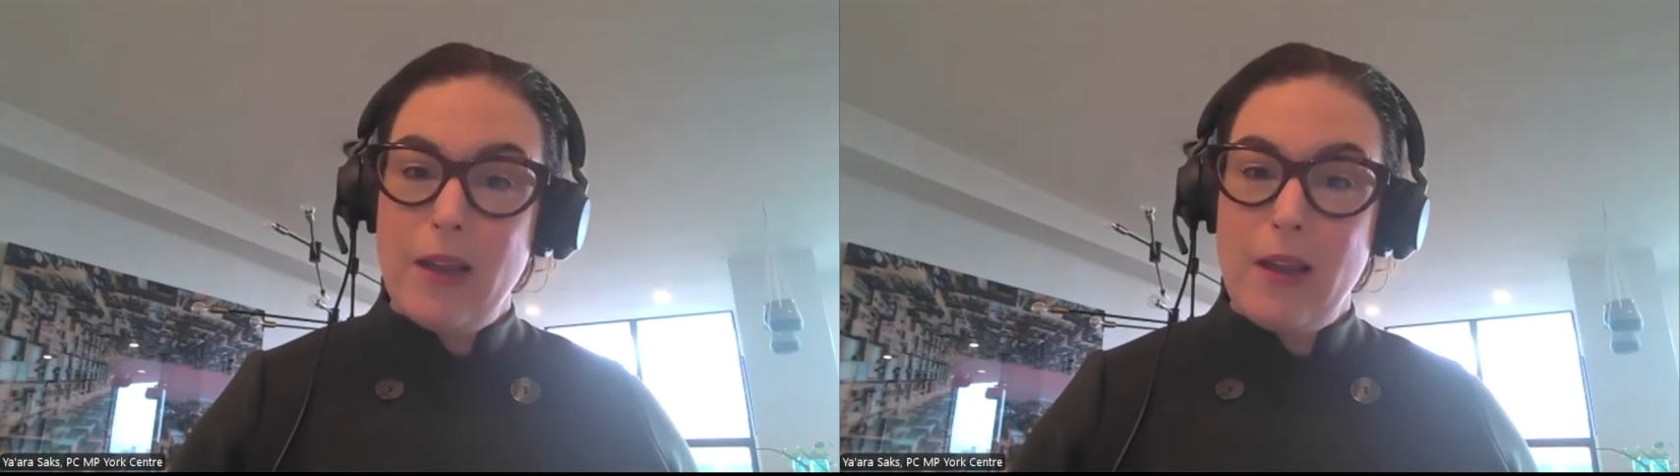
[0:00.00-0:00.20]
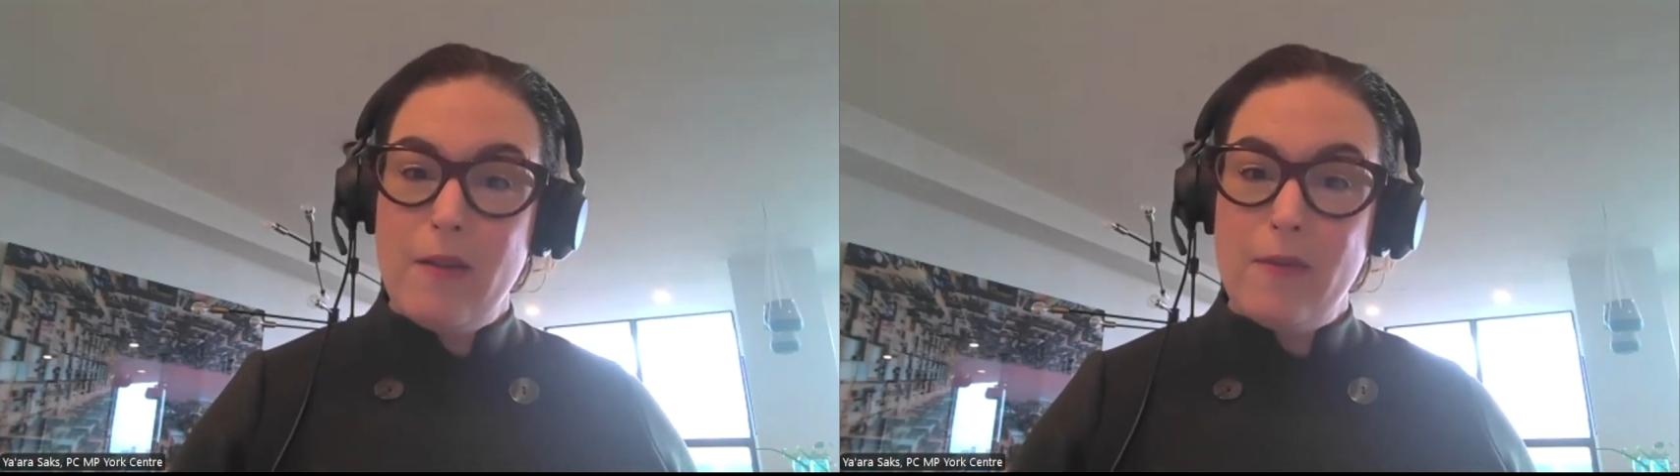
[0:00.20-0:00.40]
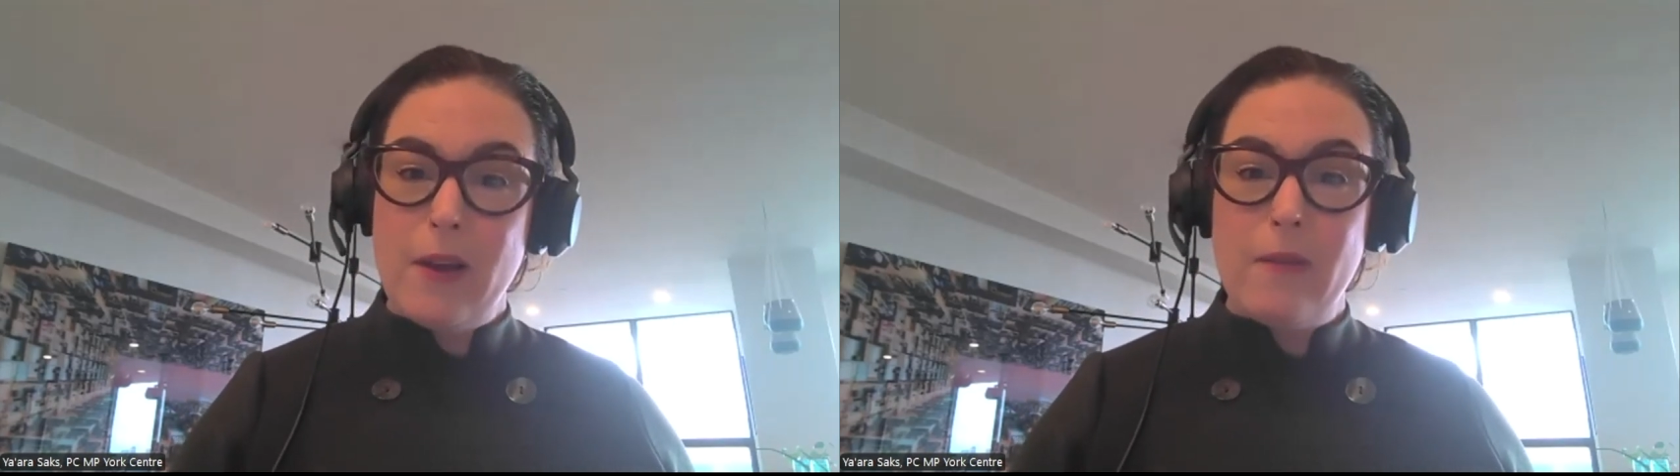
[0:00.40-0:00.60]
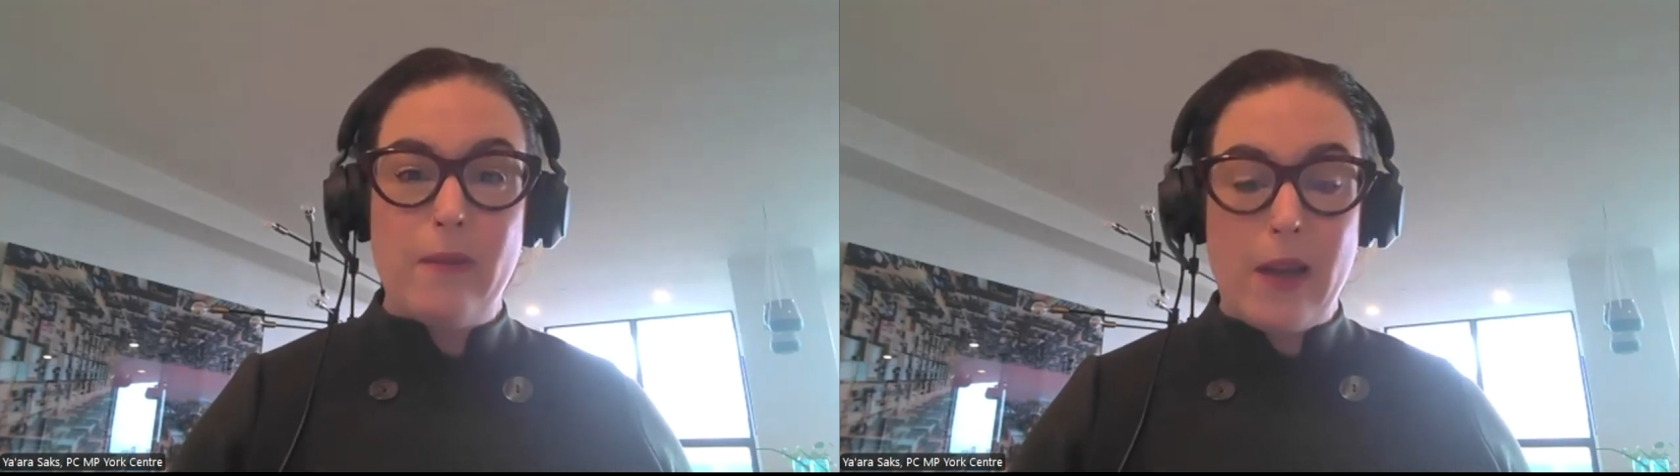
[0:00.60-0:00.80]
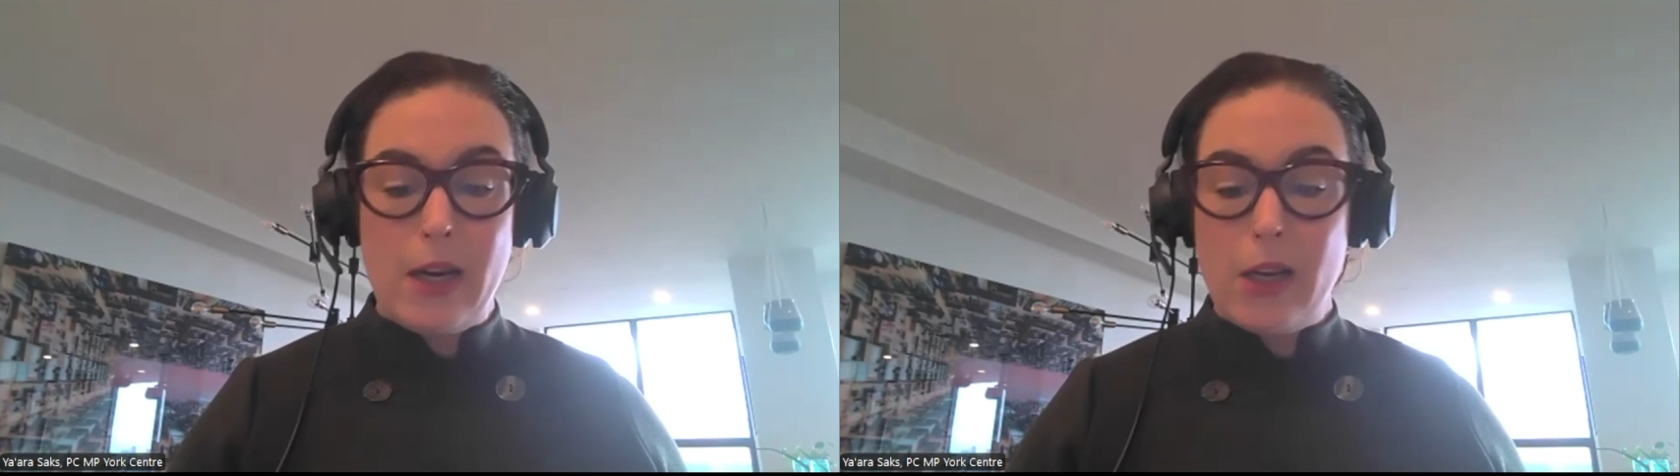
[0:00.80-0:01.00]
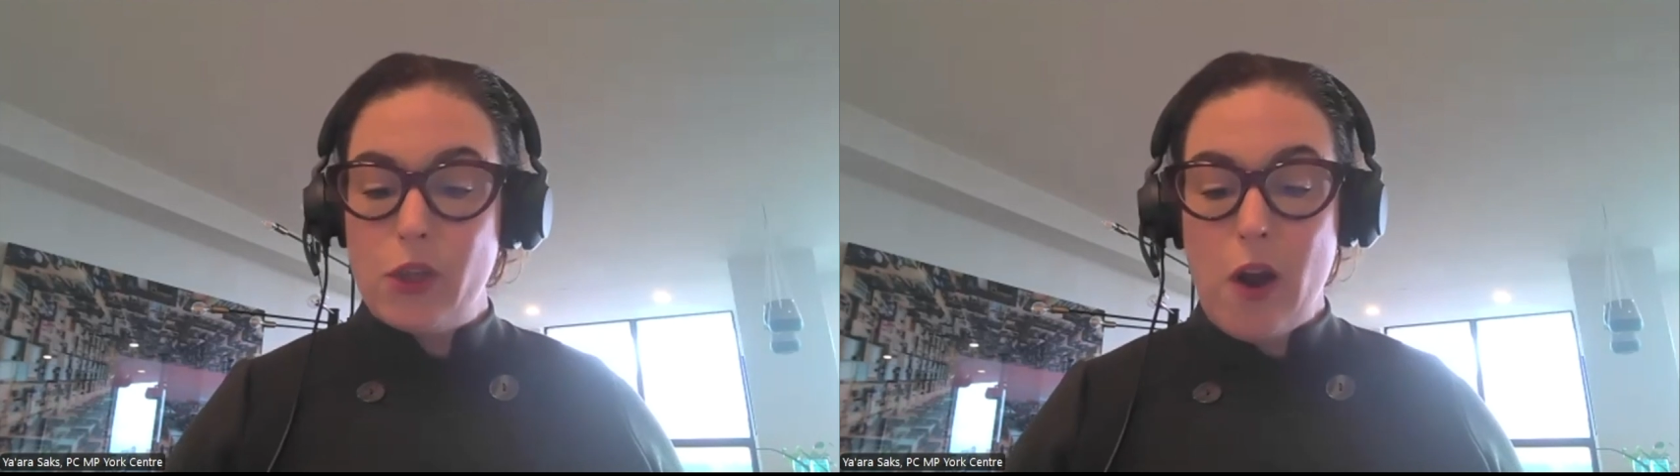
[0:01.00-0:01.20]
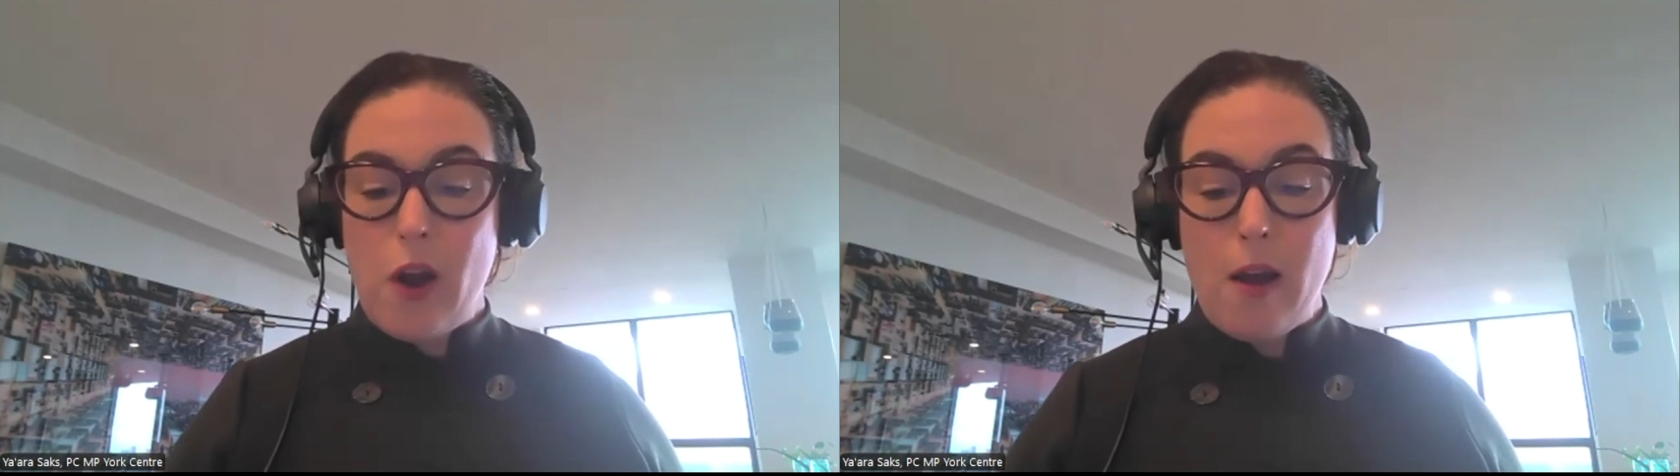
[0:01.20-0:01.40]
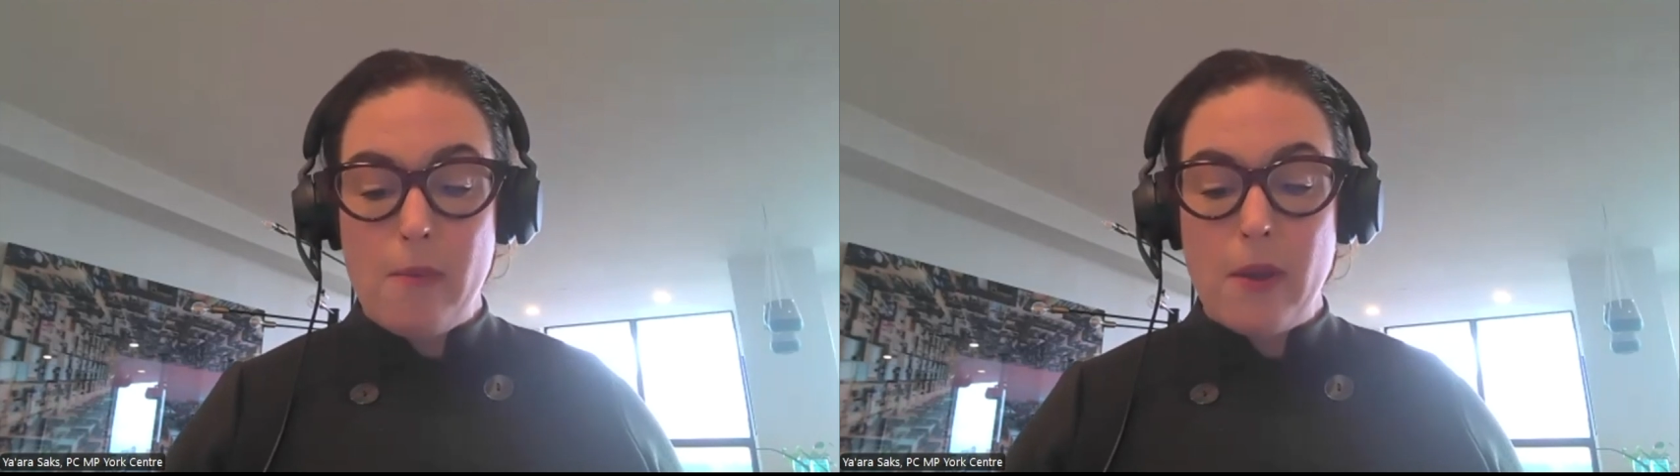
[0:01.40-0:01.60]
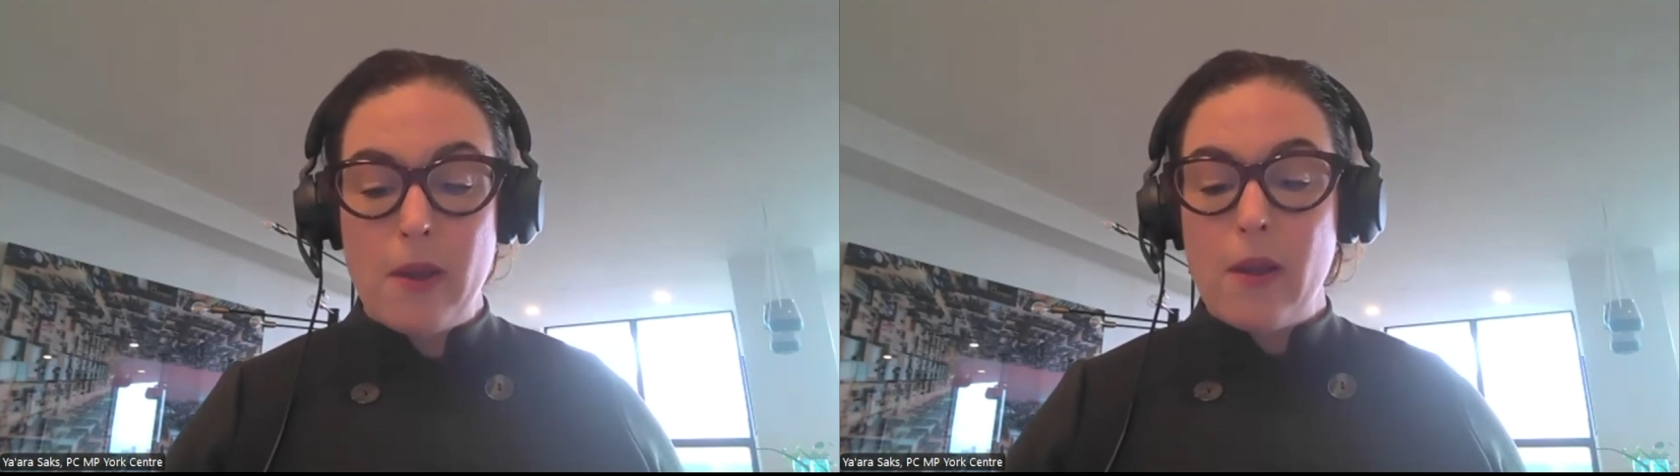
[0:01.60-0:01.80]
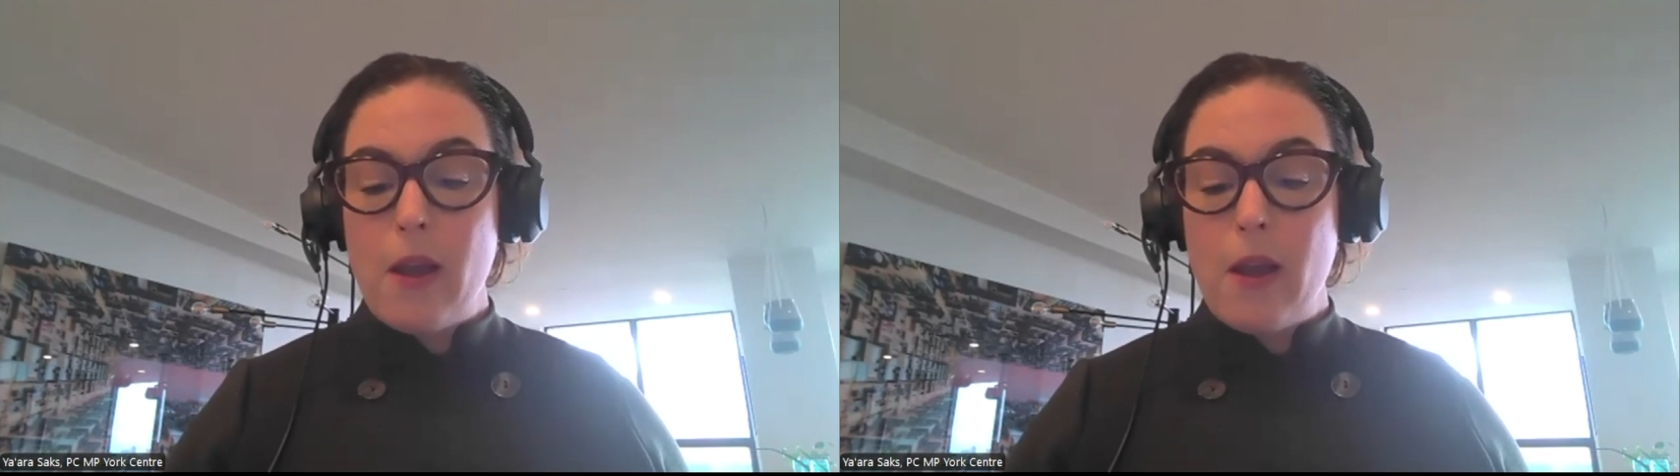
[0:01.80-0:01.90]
of finding a job,